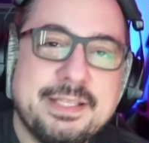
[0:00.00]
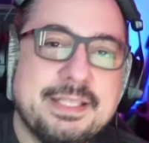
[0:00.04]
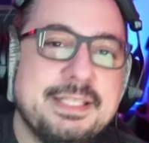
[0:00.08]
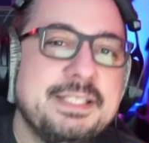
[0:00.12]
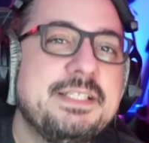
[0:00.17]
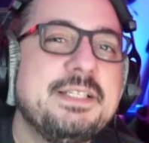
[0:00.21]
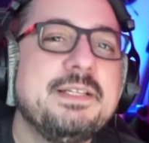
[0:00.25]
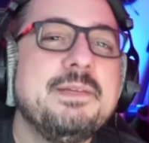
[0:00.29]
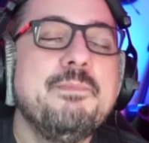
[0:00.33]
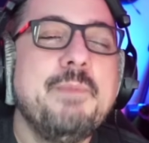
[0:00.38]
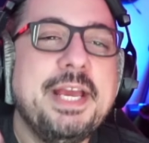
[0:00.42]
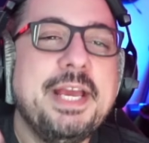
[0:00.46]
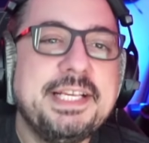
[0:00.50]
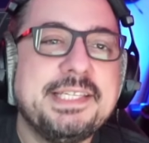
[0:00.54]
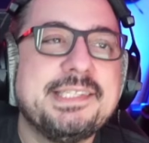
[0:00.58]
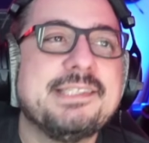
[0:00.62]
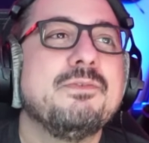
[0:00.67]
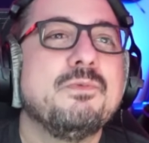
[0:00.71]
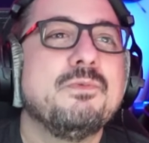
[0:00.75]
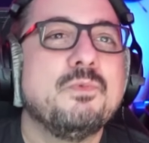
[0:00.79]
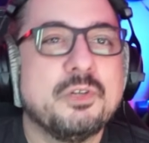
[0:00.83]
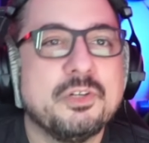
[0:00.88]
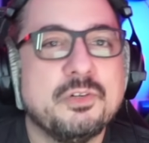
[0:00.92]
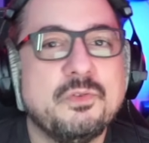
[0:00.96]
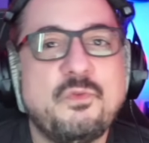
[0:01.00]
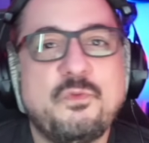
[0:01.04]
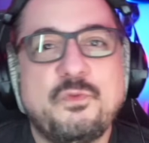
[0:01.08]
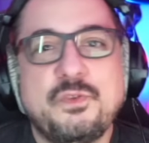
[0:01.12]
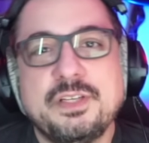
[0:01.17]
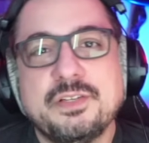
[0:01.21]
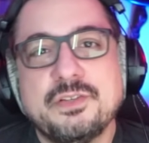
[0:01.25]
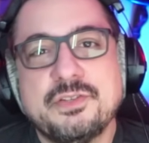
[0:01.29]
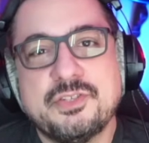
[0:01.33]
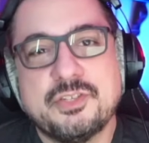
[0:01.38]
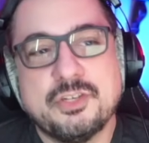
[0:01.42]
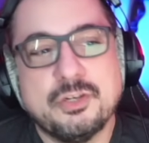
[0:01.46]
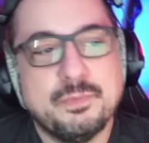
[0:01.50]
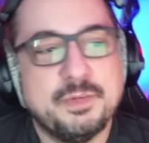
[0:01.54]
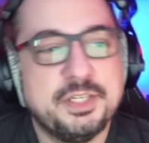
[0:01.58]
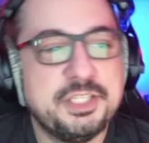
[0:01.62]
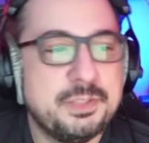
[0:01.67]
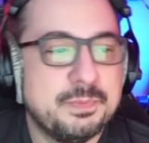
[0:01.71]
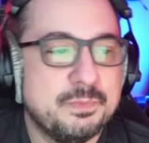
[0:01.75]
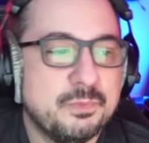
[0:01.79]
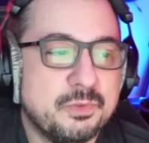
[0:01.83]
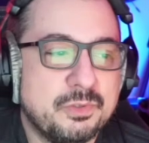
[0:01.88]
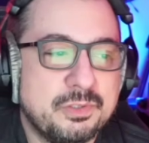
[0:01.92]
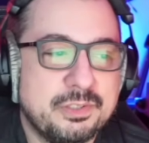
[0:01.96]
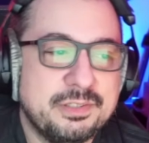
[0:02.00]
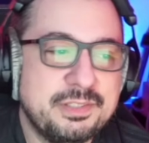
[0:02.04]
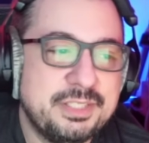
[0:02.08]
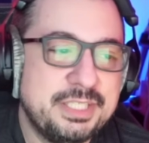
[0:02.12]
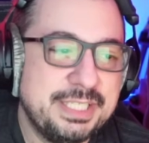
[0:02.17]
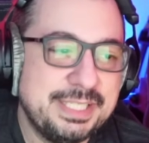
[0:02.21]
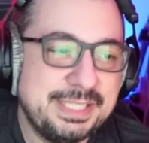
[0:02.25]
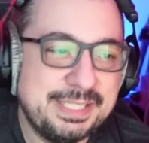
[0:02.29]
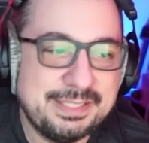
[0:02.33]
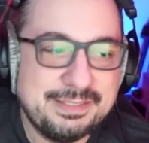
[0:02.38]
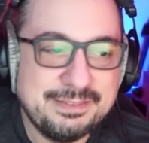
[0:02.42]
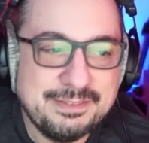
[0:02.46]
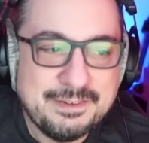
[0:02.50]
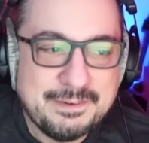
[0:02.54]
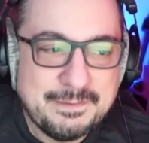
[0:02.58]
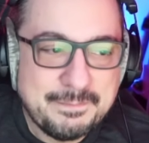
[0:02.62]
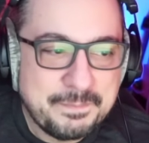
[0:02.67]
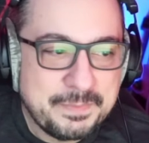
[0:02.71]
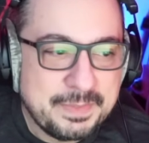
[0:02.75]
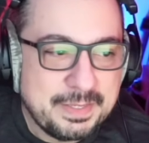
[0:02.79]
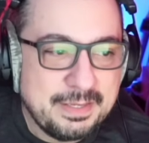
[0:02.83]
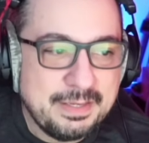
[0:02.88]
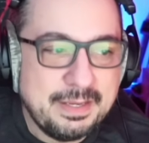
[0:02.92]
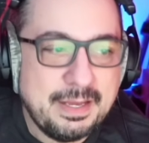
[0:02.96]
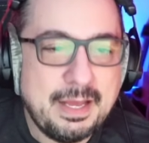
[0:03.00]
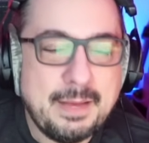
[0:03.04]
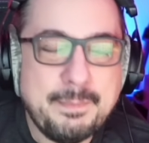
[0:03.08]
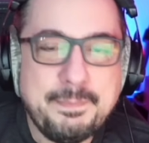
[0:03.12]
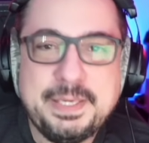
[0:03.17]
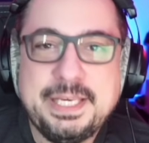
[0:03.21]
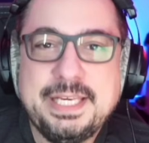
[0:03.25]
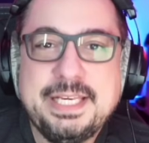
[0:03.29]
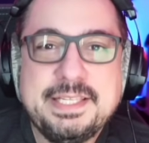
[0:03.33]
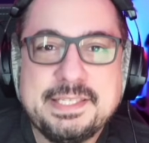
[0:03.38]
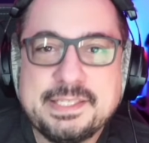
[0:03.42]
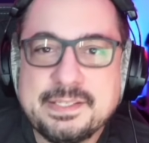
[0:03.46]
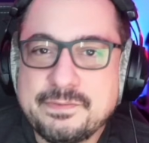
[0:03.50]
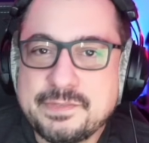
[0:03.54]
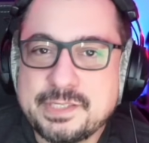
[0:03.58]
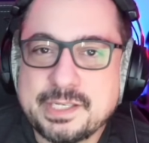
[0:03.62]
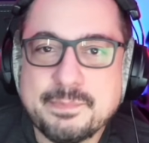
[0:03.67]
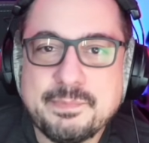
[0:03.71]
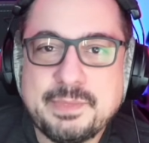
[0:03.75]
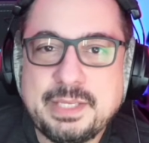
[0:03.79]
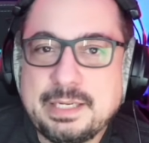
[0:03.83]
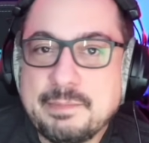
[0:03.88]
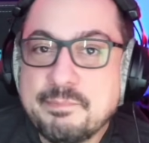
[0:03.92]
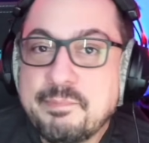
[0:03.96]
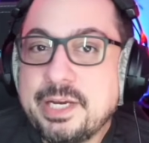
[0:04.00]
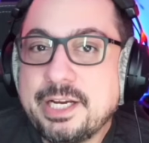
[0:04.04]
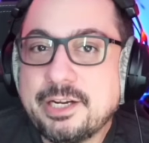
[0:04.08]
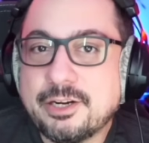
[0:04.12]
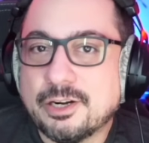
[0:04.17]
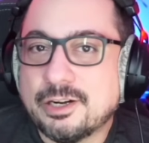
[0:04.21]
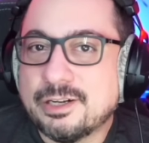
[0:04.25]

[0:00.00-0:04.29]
It makes the world feel so much more just a piece of something bigger,